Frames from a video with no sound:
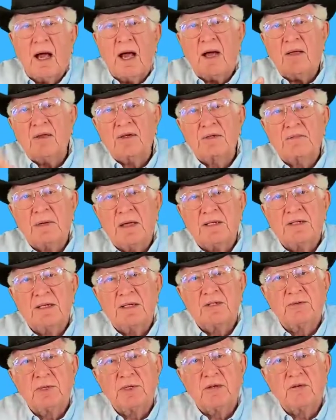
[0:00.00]
Other
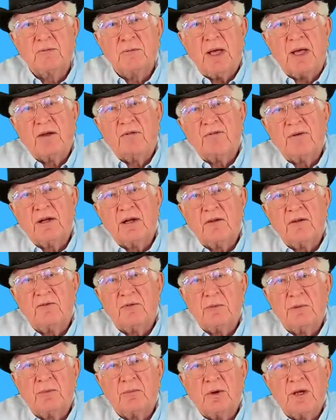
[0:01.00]
species which have benefited
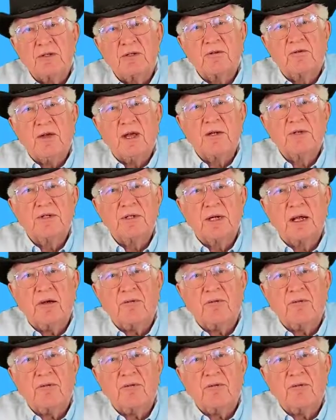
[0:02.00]
from the preservation